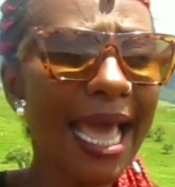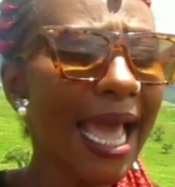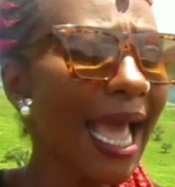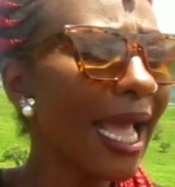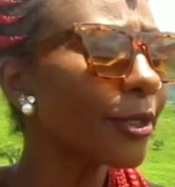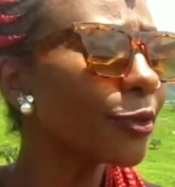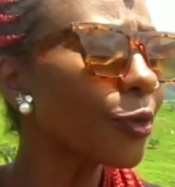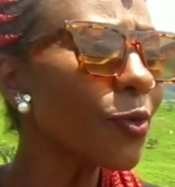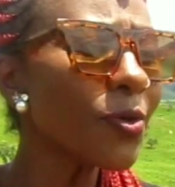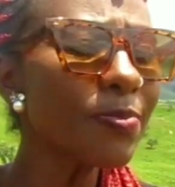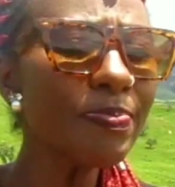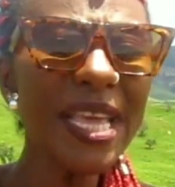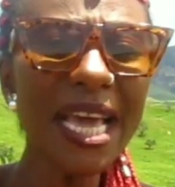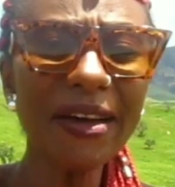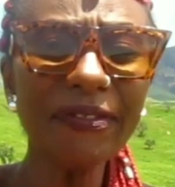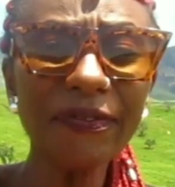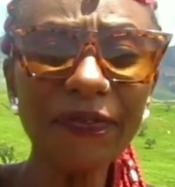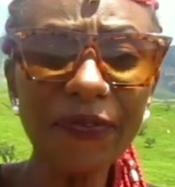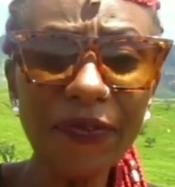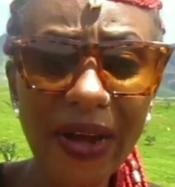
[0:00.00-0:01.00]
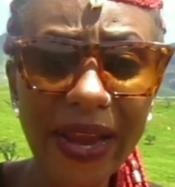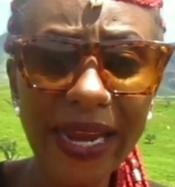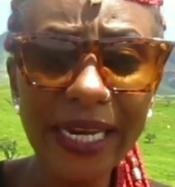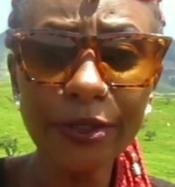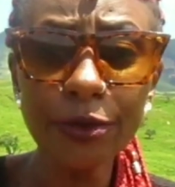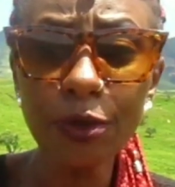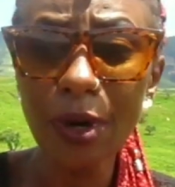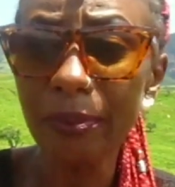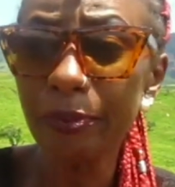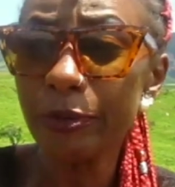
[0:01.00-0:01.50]
And don't be
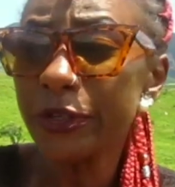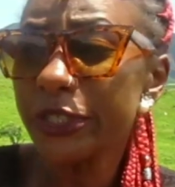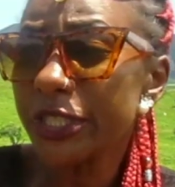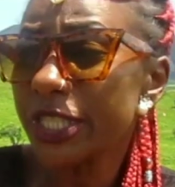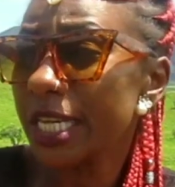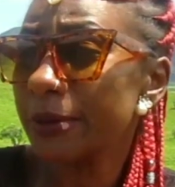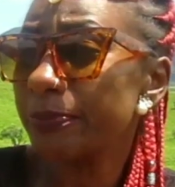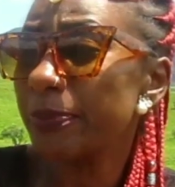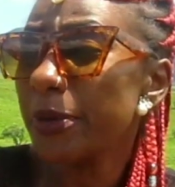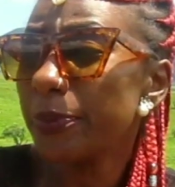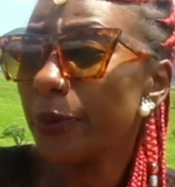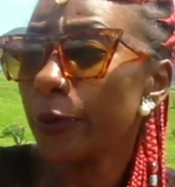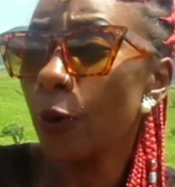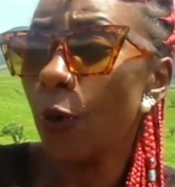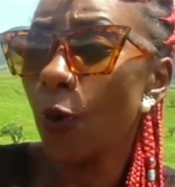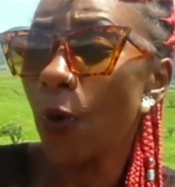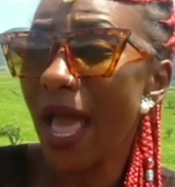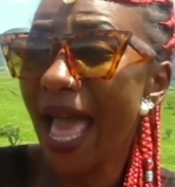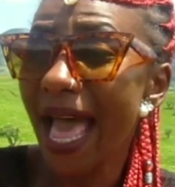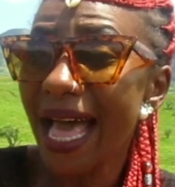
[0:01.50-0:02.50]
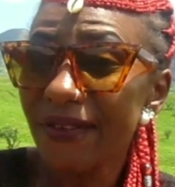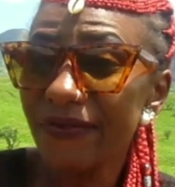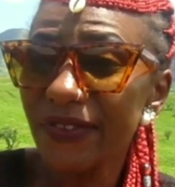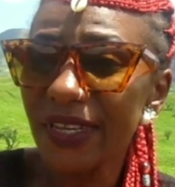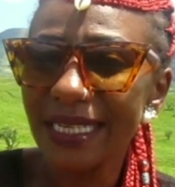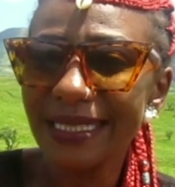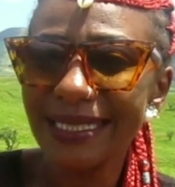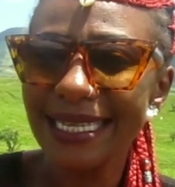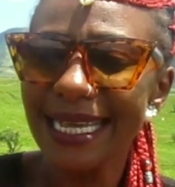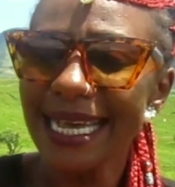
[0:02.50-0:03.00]
afraid to appreciate people who have
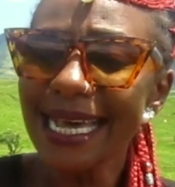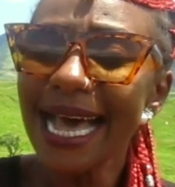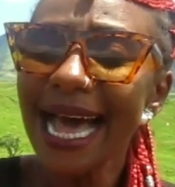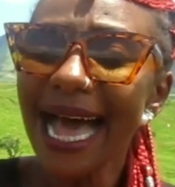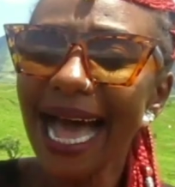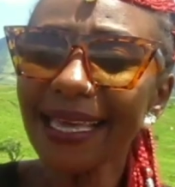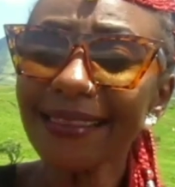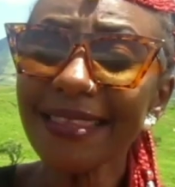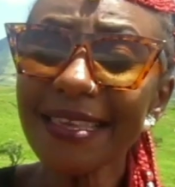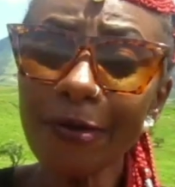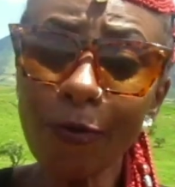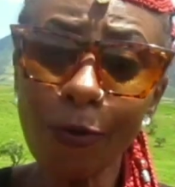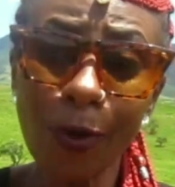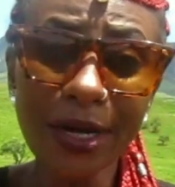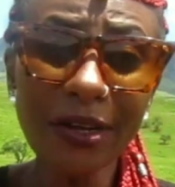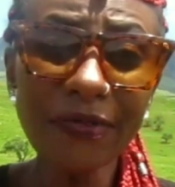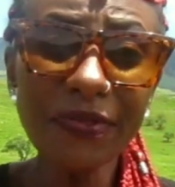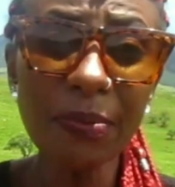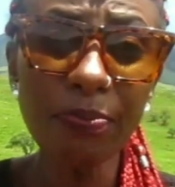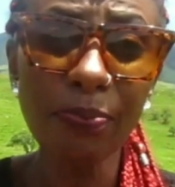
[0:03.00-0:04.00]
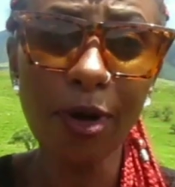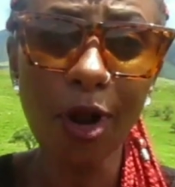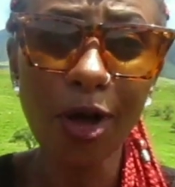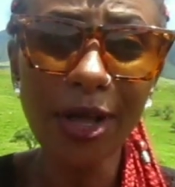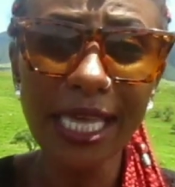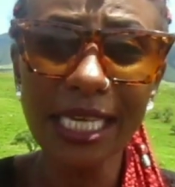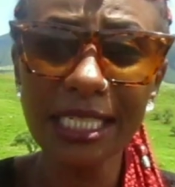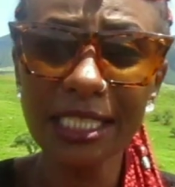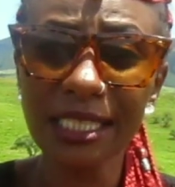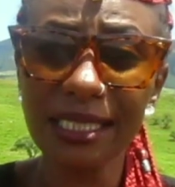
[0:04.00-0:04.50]
it. I think one of the
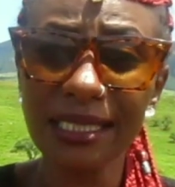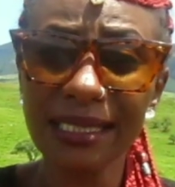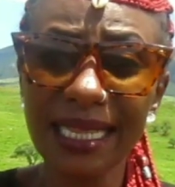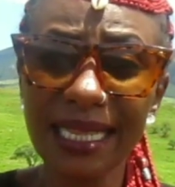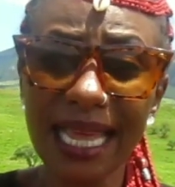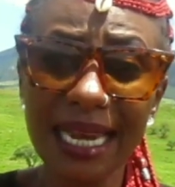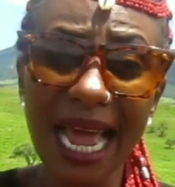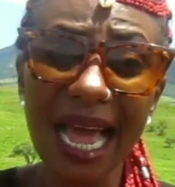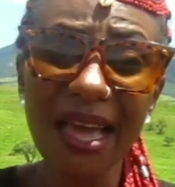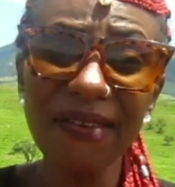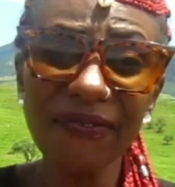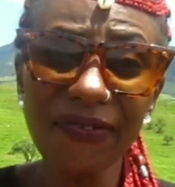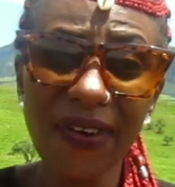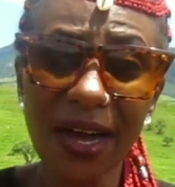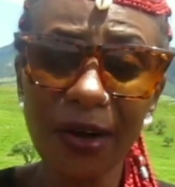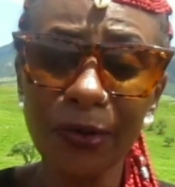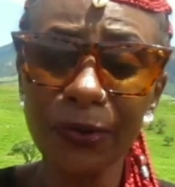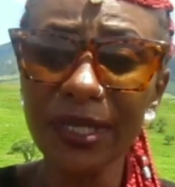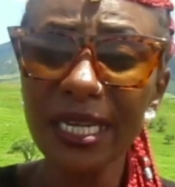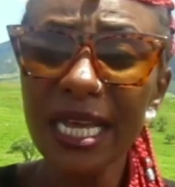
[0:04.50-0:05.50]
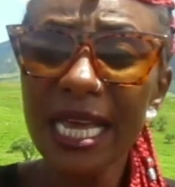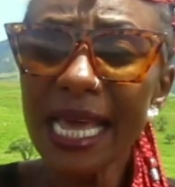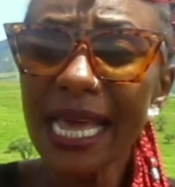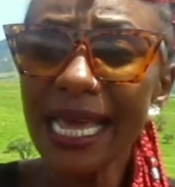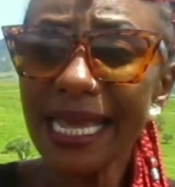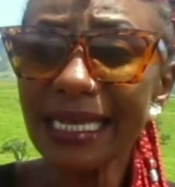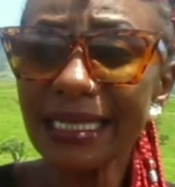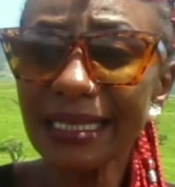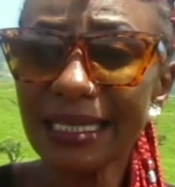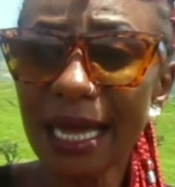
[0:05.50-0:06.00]
blockages that I found
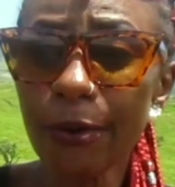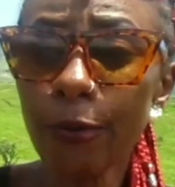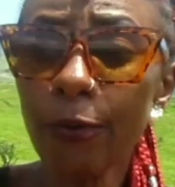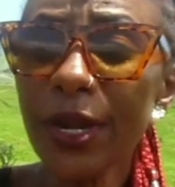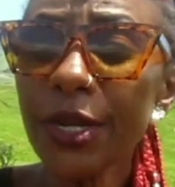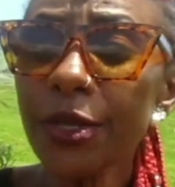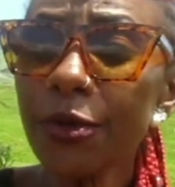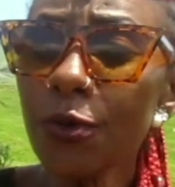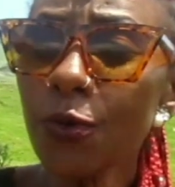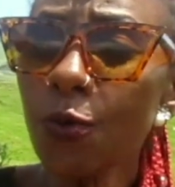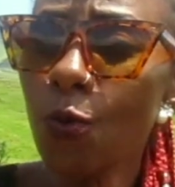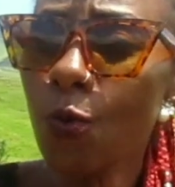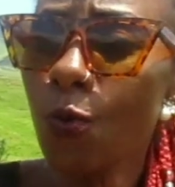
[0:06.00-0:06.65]
is that when you